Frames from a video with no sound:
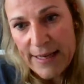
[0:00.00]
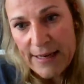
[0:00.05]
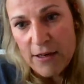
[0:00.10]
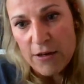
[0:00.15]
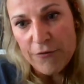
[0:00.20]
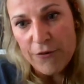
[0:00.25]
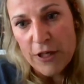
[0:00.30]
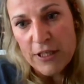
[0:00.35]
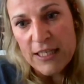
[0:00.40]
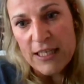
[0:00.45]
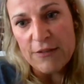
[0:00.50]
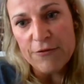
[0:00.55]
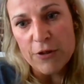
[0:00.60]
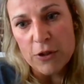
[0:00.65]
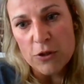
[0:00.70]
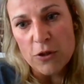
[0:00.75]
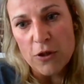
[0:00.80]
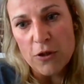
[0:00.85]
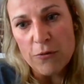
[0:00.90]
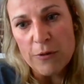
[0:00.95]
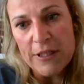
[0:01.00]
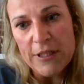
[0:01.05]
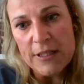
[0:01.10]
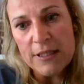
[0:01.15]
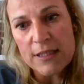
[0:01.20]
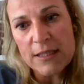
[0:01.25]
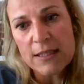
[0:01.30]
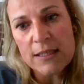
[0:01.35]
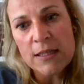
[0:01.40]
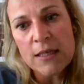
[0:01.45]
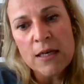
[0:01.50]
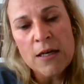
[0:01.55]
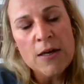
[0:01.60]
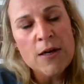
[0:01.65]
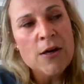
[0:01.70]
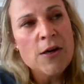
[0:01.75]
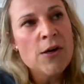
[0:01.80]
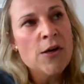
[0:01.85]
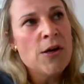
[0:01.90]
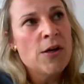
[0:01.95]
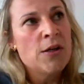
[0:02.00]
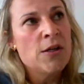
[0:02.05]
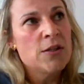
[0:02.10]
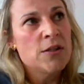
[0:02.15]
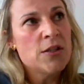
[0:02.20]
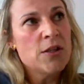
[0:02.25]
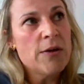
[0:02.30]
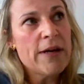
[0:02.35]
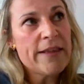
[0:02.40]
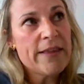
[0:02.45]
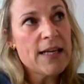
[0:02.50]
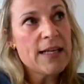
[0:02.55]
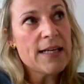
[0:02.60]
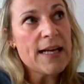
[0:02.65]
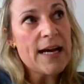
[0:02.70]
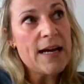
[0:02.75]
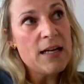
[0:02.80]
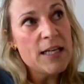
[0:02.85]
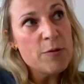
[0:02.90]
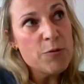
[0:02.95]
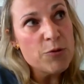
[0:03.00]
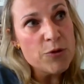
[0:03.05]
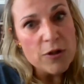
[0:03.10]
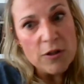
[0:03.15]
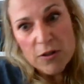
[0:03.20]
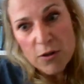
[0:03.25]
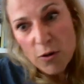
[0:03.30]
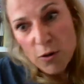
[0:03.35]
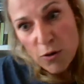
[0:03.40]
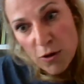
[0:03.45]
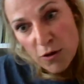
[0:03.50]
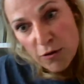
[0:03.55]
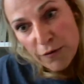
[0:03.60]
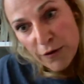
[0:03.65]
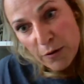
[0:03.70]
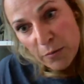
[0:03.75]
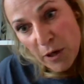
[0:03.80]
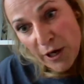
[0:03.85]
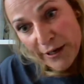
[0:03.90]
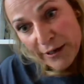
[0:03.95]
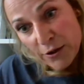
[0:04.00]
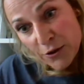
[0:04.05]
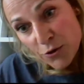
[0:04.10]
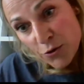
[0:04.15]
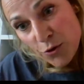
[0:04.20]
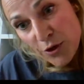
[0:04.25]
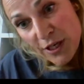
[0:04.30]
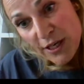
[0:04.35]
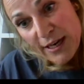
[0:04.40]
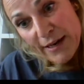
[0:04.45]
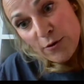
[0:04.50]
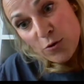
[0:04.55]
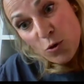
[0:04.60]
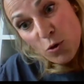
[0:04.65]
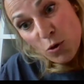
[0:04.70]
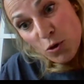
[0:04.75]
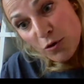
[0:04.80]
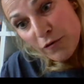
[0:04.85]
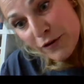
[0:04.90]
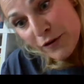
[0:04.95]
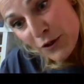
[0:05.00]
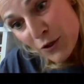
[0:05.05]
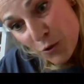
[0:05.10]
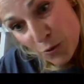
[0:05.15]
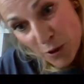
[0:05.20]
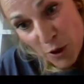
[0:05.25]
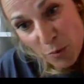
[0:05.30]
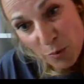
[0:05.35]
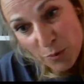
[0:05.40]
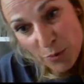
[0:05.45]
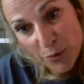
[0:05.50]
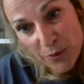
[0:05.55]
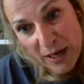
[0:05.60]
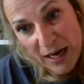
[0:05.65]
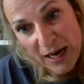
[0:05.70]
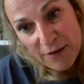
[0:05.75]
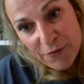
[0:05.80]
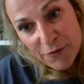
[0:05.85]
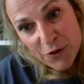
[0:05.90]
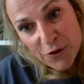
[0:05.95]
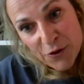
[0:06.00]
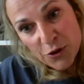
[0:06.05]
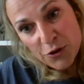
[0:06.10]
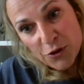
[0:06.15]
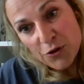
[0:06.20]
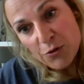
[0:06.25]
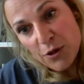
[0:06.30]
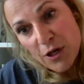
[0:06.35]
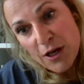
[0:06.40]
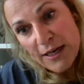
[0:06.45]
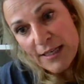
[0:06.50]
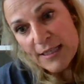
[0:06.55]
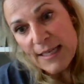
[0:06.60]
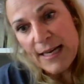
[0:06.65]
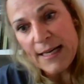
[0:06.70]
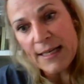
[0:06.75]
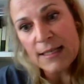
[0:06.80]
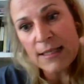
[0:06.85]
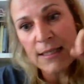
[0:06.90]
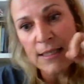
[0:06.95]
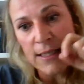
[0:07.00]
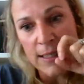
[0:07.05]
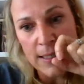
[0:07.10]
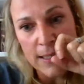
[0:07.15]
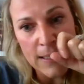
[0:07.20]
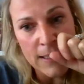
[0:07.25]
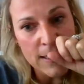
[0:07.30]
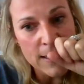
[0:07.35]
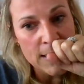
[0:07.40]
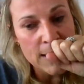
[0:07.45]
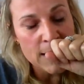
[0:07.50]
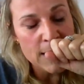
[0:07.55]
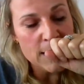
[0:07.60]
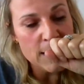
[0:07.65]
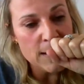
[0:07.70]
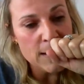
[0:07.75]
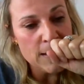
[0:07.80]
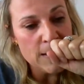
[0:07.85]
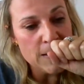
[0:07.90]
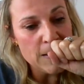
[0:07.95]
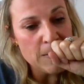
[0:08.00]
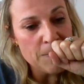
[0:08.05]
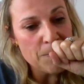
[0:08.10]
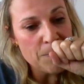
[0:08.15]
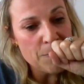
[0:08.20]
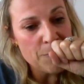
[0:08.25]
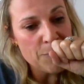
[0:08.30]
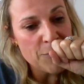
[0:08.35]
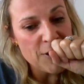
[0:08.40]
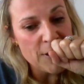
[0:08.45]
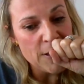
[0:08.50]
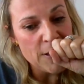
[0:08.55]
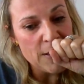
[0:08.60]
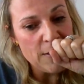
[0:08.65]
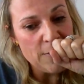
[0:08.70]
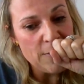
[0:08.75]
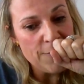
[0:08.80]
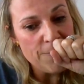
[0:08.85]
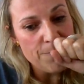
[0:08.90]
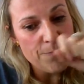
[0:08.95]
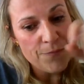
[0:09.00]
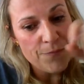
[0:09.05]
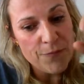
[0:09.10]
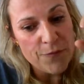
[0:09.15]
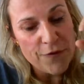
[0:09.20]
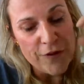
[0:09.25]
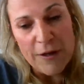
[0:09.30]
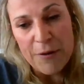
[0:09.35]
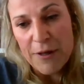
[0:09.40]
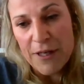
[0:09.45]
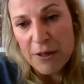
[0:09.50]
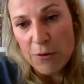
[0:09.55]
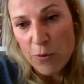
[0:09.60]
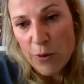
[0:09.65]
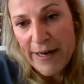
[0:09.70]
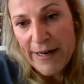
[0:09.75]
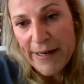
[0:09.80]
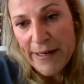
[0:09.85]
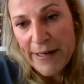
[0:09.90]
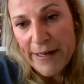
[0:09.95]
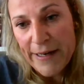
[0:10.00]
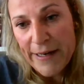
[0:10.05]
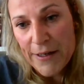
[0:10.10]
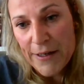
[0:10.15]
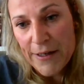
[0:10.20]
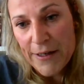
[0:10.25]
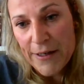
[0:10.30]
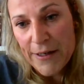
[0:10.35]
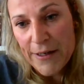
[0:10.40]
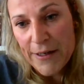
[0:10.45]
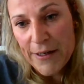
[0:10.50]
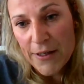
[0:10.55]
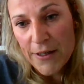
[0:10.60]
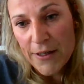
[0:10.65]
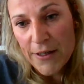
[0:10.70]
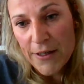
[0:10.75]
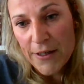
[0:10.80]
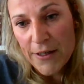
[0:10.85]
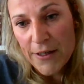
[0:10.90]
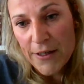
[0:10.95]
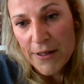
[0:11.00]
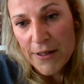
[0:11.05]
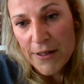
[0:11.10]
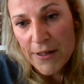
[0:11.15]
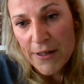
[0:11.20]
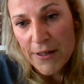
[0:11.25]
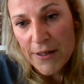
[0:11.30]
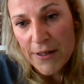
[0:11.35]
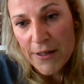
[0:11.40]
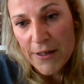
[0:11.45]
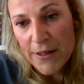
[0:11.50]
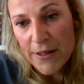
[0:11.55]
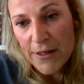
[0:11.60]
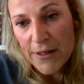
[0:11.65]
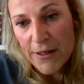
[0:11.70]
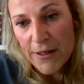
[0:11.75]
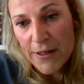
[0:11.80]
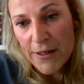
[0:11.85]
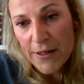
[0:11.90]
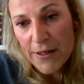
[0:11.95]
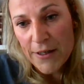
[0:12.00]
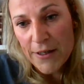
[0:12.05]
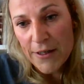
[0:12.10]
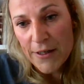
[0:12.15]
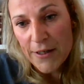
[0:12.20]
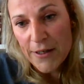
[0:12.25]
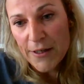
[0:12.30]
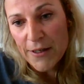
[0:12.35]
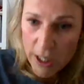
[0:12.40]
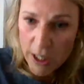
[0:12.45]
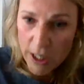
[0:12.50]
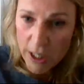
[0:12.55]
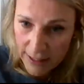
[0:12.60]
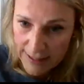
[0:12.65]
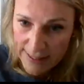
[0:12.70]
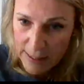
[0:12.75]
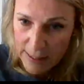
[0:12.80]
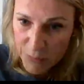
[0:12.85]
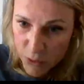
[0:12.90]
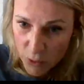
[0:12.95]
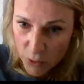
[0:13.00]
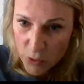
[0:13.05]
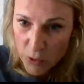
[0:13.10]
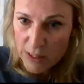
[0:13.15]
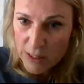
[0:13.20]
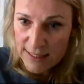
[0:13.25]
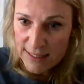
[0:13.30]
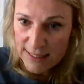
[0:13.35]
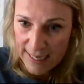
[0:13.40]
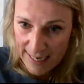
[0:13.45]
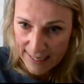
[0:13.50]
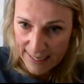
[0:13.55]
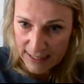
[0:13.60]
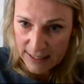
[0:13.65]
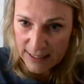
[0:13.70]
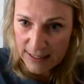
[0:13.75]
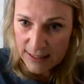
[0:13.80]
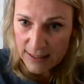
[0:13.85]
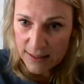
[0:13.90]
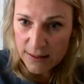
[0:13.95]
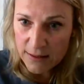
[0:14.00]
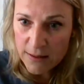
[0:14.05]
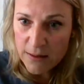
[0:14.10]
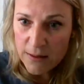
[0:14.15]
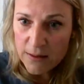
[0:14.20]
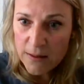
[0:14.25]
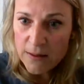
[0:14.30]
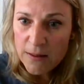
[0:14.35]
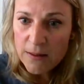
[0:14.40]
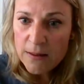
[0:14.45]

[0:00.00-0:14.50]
they're fighting for tolerance. So I think that liberals all over my country and all over Europe have to unite and uh, um, be very aware of the problem because we had the Charlie Hebdo attacks